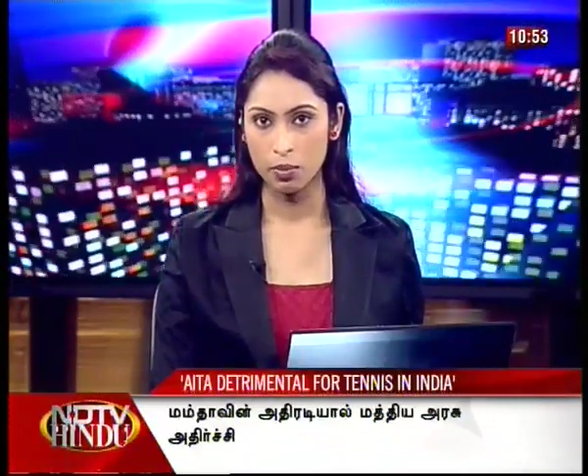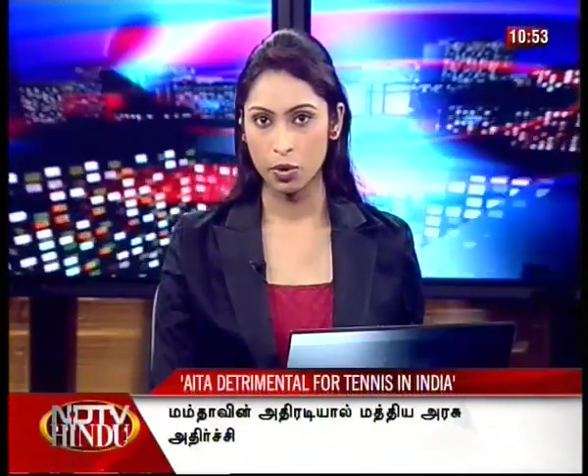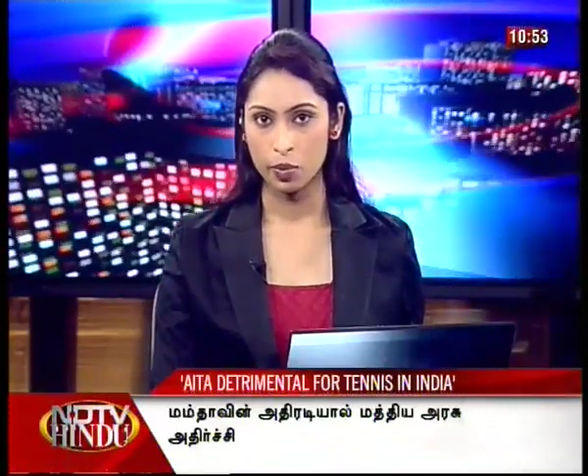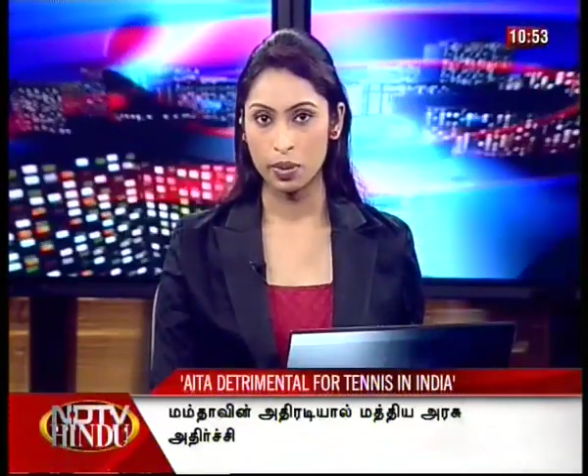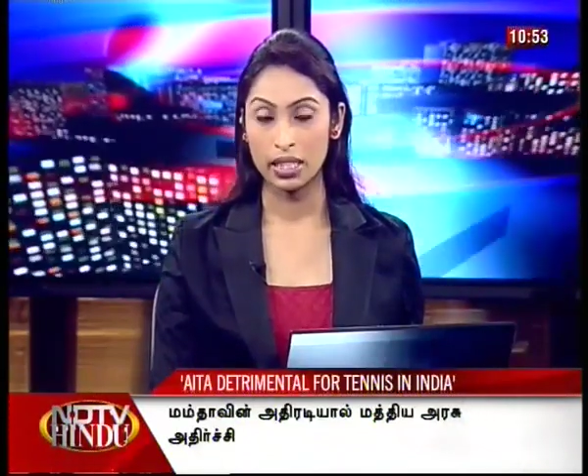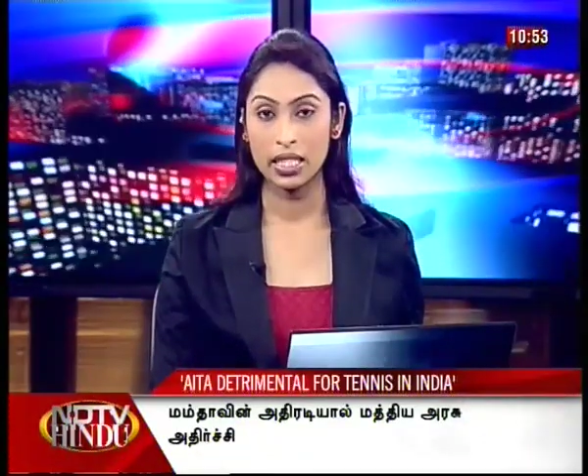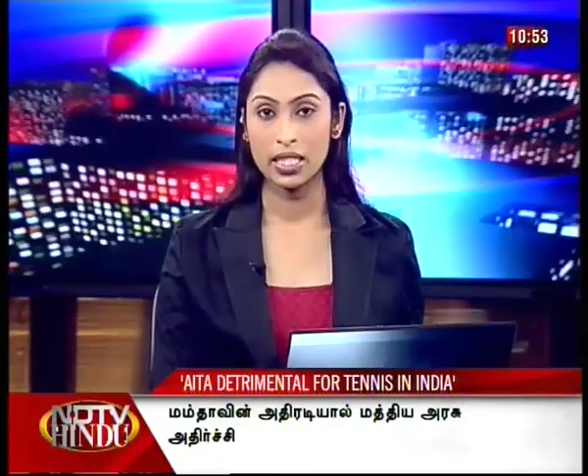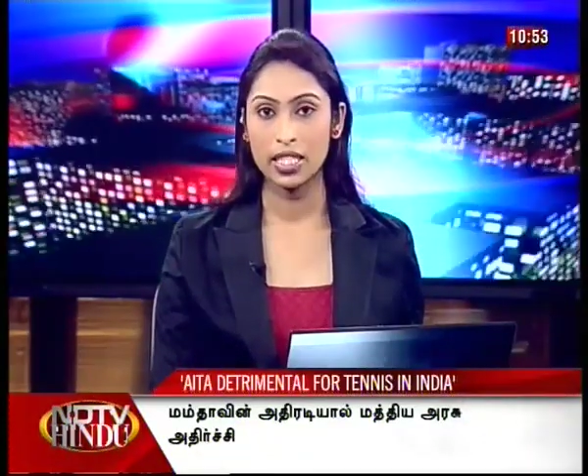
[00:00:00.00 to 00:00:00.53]

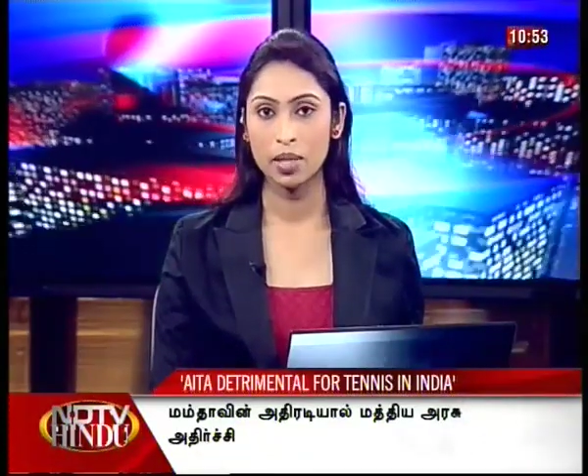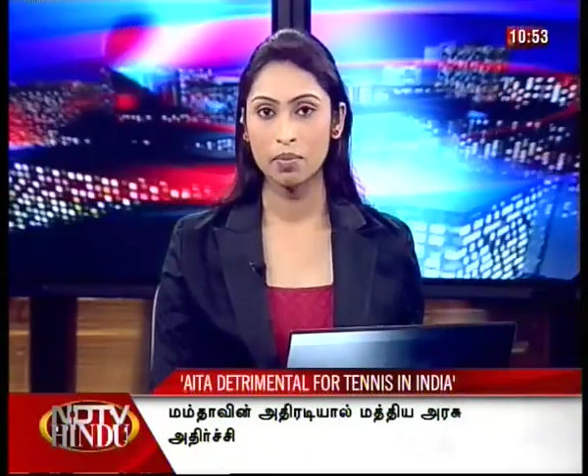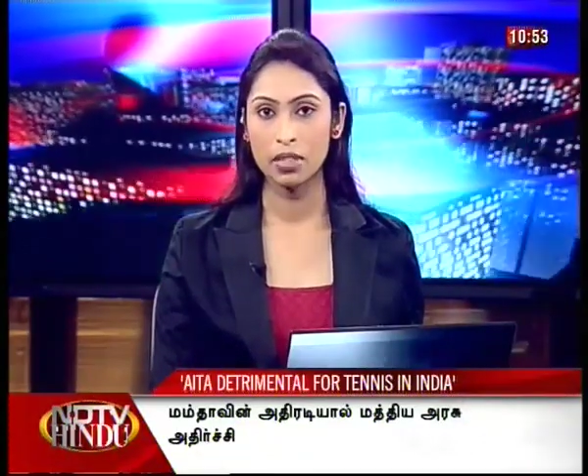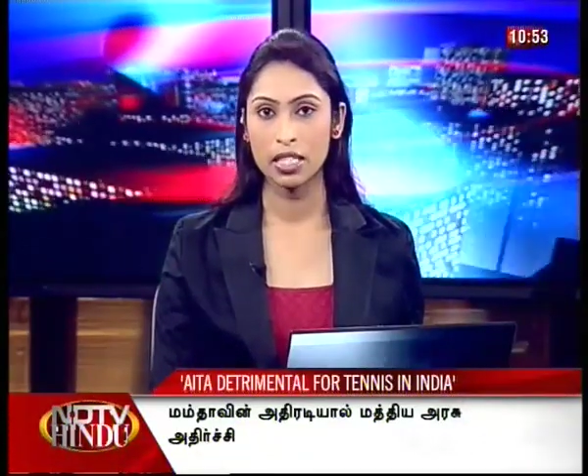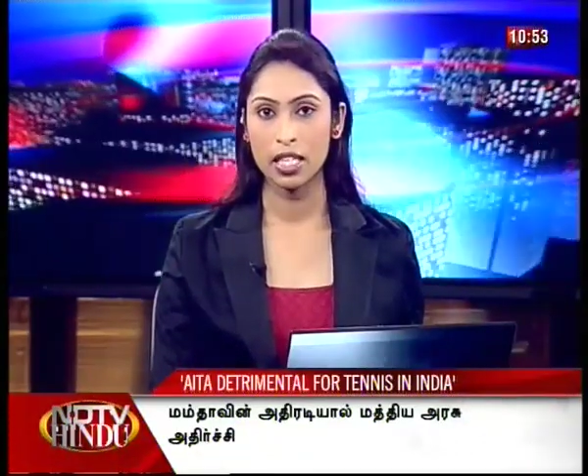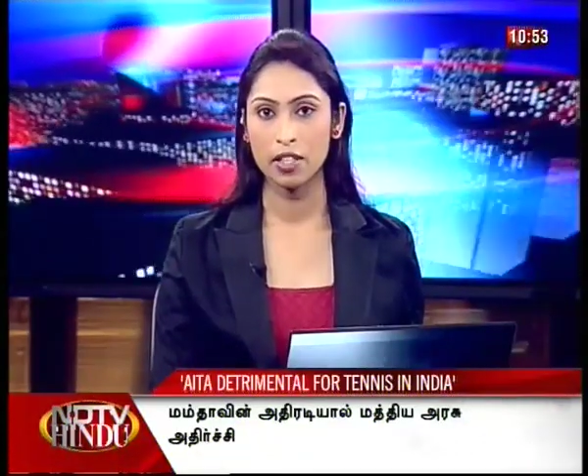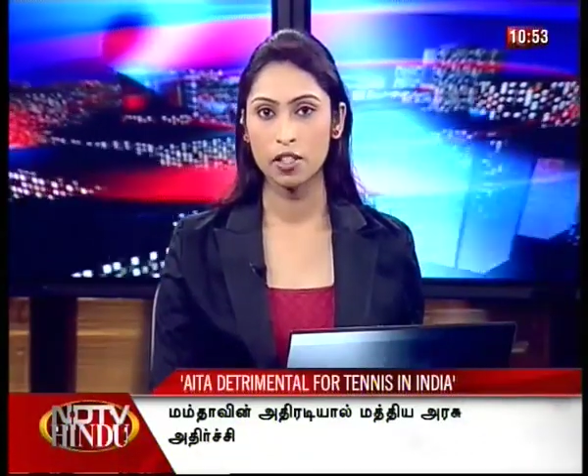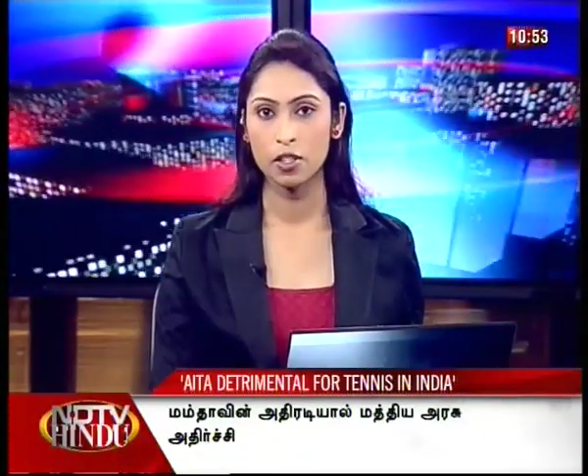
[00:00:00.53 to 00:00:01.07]
Bhupathi termed
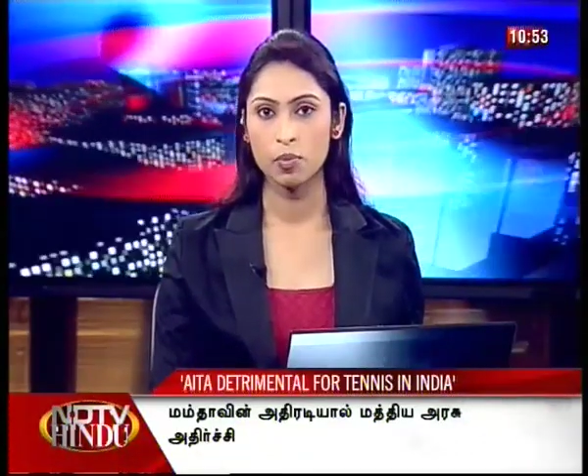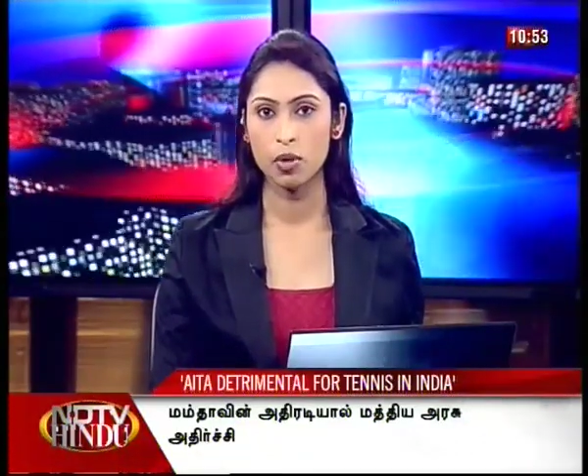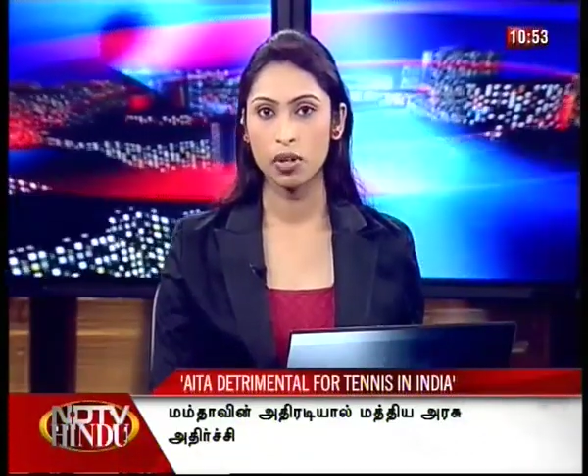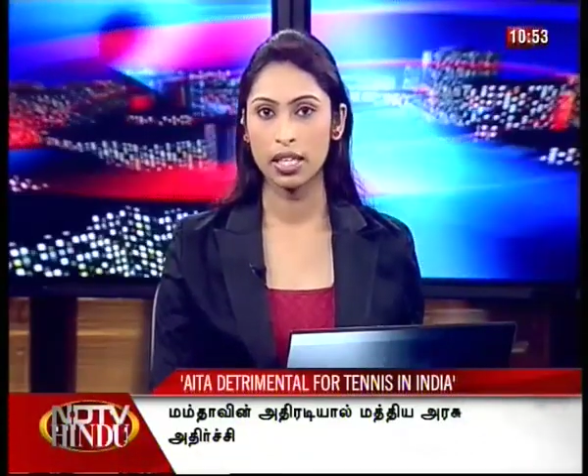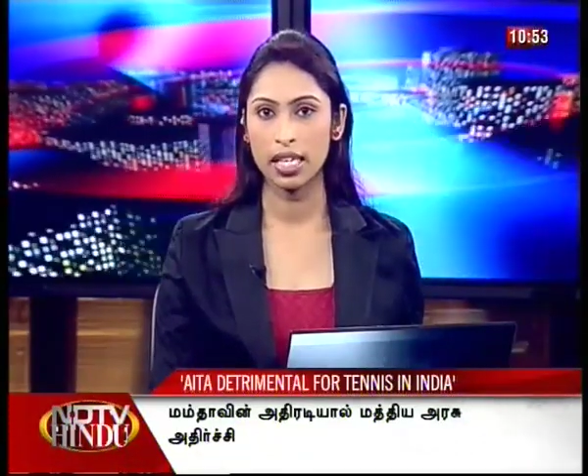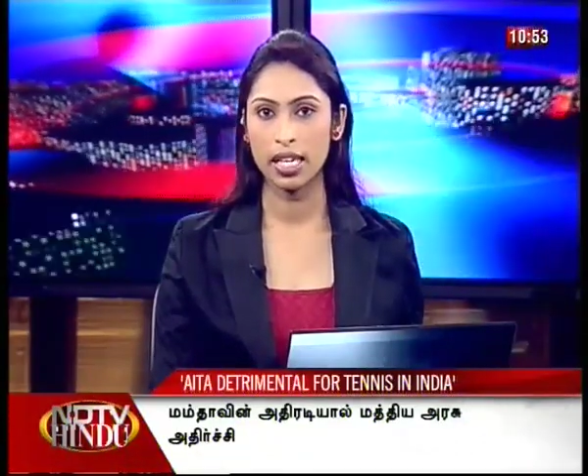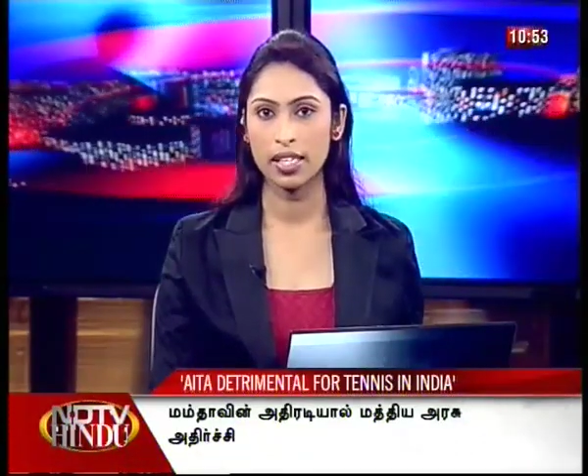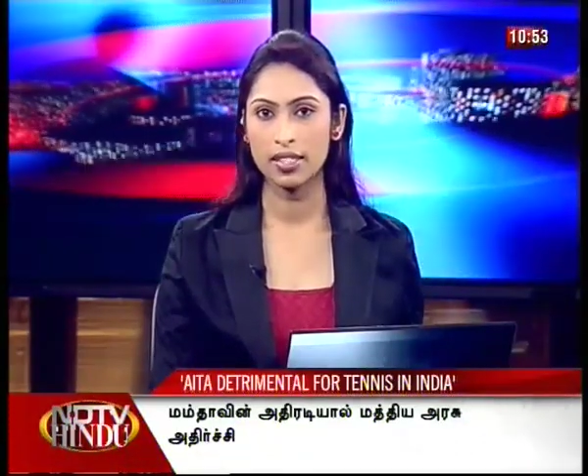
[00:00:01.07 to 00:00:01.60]
the tennis
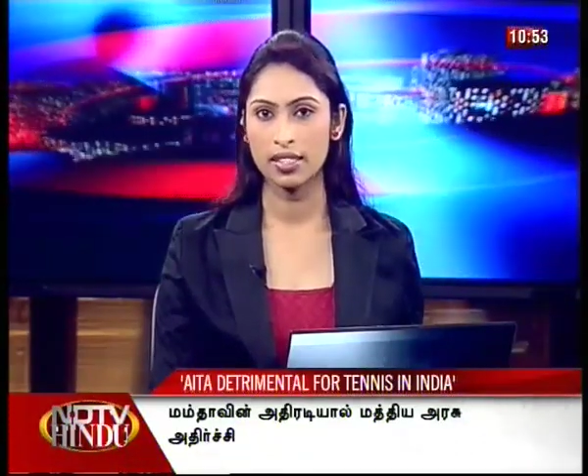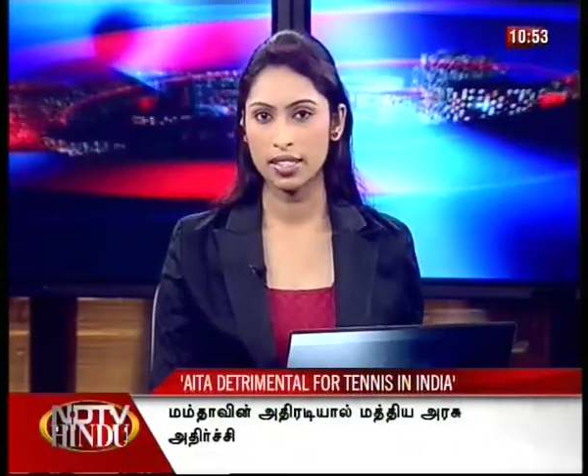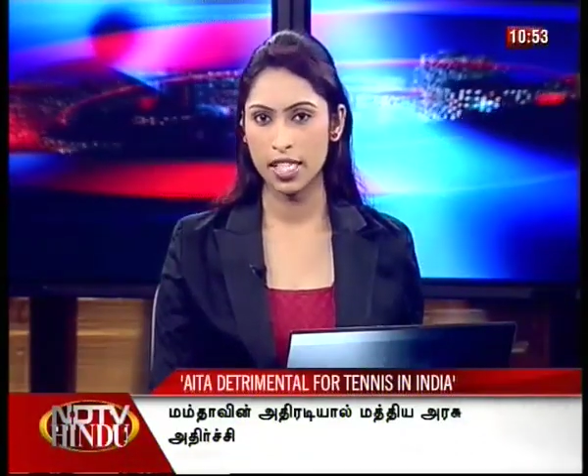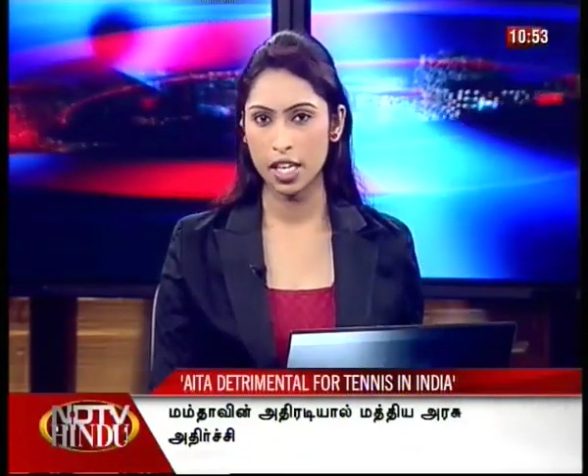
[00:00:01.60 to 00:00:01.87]
body as